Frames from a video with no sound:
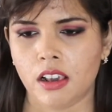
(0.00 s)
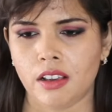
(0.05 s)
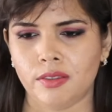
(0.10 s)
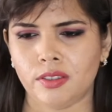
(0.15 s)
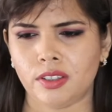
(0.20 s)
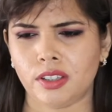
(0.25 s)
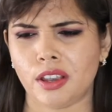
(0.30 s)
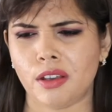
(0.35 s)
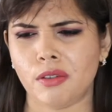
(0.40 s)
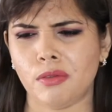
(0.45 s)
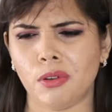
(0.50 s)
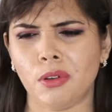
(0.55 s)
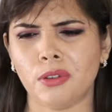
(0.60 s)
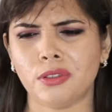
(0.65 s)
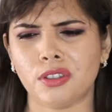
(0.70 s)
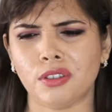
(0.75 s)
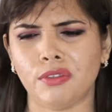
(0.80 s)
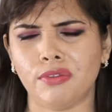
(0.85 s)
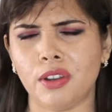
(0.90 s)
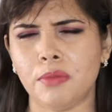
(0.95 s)
so
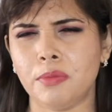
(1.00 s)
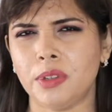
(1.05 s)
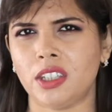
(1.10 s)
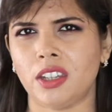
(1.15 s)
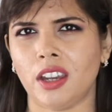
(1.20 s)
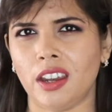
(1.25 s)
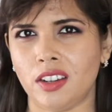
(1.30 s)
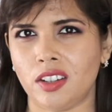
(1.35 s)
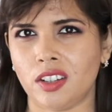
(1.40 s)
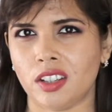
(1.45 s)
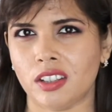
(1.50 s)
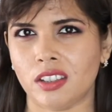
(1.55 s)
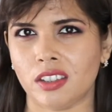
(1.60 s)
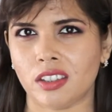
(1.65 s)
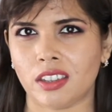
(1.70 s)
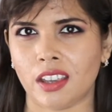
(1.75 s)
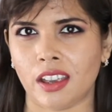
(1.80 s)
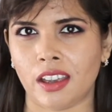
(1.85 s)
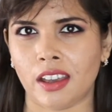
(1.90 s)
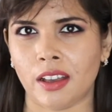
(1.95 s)
lots of
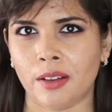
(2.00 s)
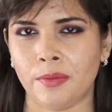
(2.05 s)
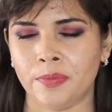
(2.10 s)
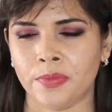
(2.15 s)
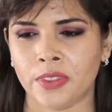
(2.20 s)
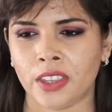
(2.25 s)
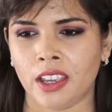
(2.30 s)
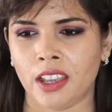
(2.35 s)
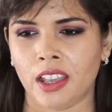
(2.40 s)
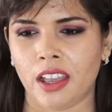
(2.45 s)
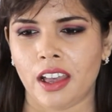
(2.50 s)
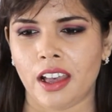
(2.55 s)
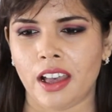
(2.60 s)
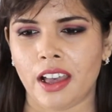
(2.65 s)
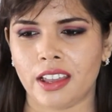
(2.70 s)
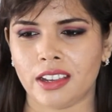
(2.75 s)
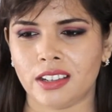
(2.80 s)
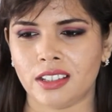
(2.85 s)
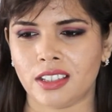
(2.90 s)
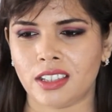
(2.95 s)
limitations there
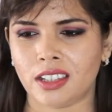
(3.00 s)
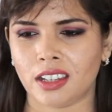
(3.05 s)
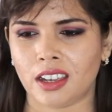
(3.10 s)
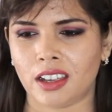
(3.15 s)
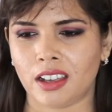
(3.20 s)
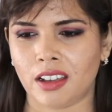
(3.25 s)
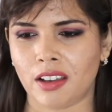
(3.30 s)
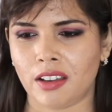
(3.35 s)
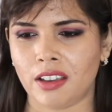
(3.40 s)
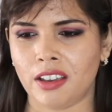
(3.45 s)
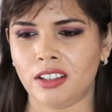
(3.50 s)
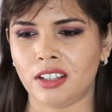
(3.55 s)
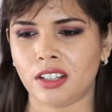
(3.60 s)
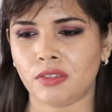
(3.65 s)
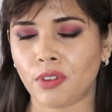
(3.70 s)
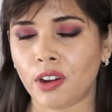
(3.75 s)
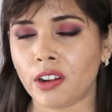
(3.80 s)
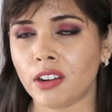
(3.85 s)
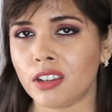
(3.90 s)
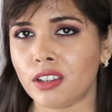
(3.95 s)
and uh, it is
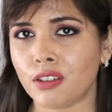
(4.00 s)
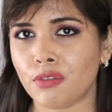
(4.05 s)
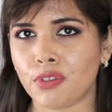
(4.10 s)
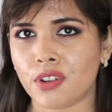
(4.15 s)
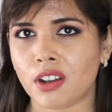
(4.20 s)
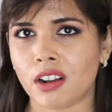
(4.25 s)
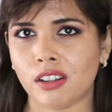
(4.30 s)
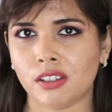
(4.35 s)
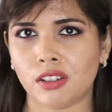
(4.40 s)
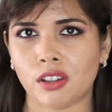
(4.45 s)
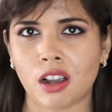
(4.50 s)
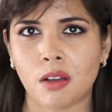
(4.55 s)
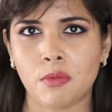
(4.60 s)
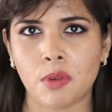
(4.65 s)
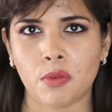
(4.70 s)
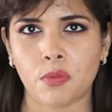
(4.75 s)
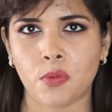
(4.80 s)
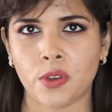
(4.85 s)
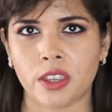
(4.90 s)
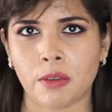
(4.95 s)
very difficult to come
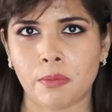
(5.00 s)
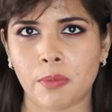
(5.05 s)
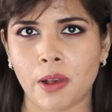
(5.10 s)
up with a